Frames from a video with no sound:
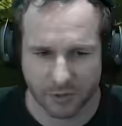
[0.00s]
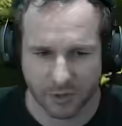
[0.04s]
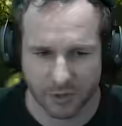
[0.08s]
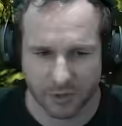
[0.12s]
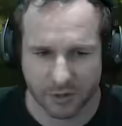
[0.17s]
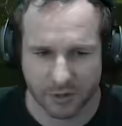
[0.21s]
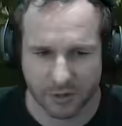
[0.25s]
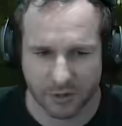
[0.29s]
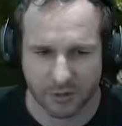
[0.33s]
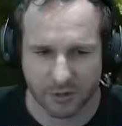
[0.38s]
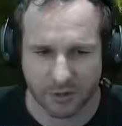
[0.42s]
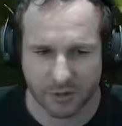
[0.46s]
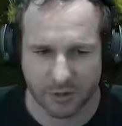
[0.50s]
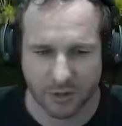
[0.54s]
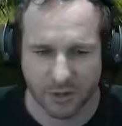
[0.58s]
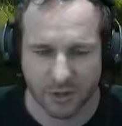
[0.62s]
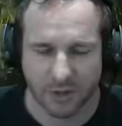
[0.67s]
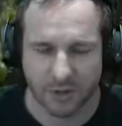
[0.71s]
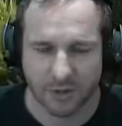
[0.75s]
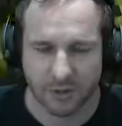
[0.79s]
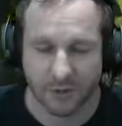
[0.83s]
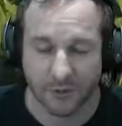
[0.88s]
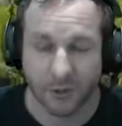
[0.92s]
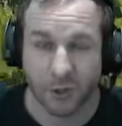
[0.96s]

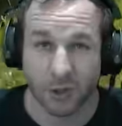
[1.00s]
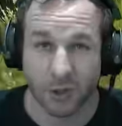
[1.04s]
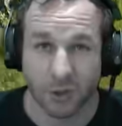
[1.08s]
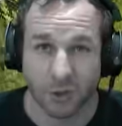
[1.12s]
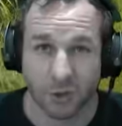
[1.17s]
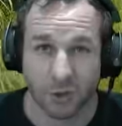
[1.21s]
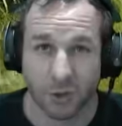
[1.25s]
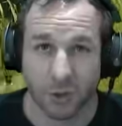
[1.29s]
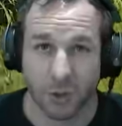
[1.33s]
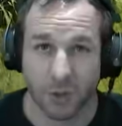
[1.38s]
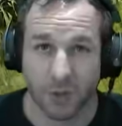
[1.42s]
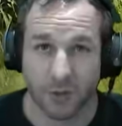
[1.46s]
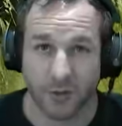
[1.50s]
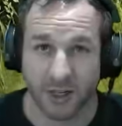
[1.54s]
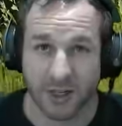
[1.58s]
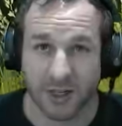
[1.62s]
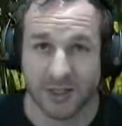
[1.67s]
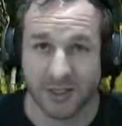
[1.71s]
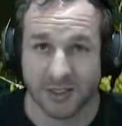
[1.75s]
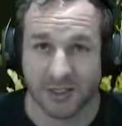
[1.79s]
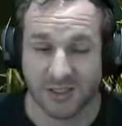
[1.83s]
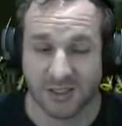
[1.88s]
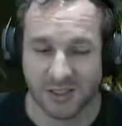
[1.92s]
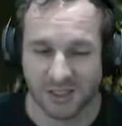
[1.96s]
If you've got to do quick
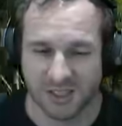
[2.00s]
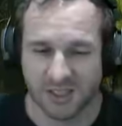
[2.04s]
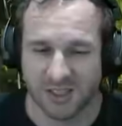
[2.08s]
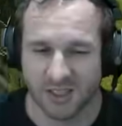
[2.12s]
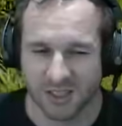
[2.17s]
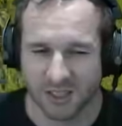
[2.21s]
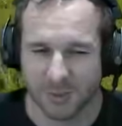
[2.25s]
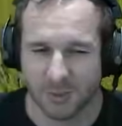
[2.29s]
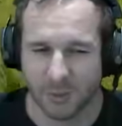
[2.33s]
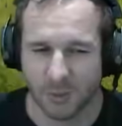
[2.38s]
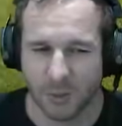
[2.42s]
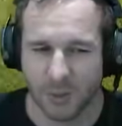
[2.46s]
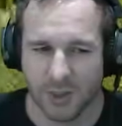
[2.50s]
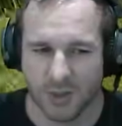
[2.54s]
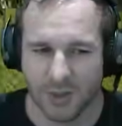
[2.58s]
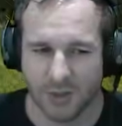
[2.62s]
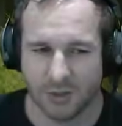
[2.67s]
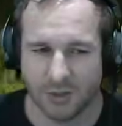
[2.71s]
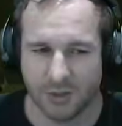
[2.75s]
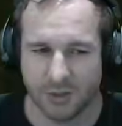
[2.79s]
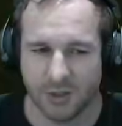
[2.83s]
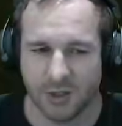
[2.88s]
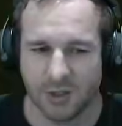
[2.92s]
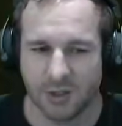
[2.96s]
raids, it's just going to be the way you're
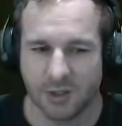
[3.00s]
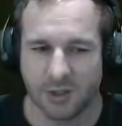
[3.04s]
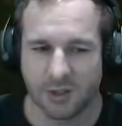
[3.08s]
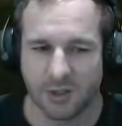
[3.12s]
doing it.